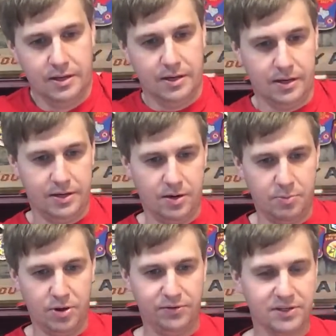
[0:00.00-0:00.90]

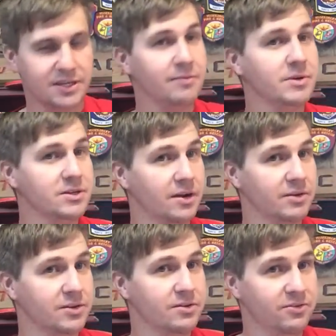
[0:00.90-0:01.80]
Dirt Perfects. Haven't been
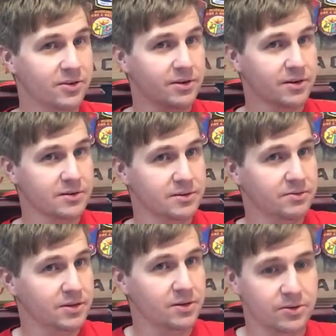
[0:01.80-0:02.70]
driving it too far because
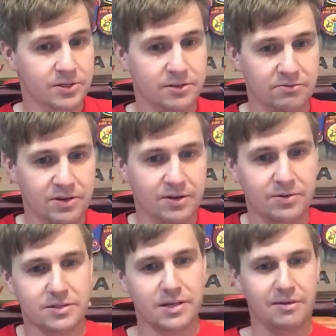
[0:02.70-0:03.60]
if you notice in the video,
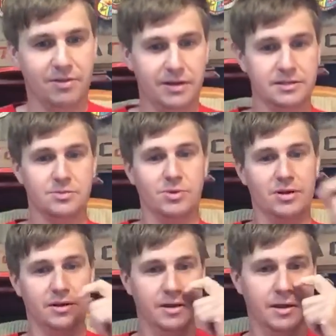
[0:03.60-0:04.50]
it doesn't have a license
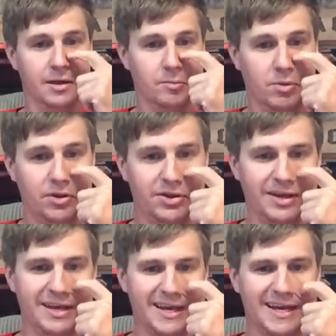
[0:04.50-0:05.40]
plate on it. But
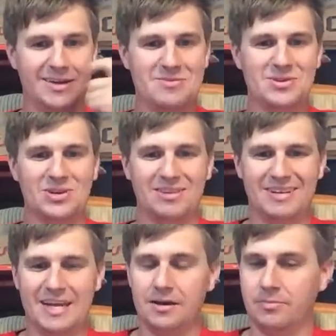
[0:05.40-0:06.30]
I've been
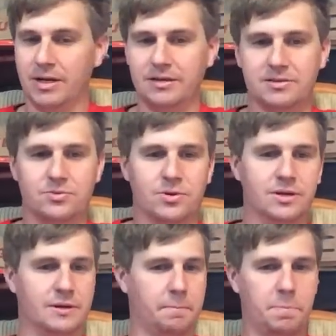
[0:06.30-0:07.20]
driving it down to Mike's to
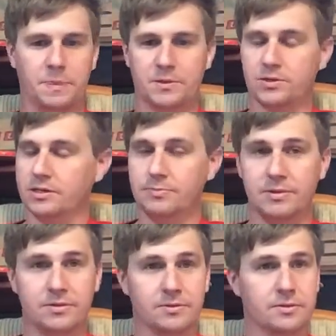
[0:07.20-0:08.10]
work. Truck's
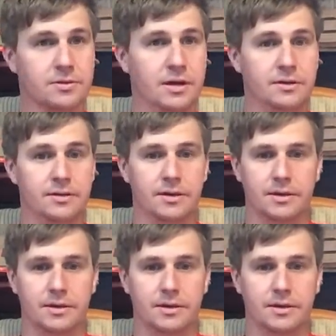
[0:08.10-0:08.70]
been doing great.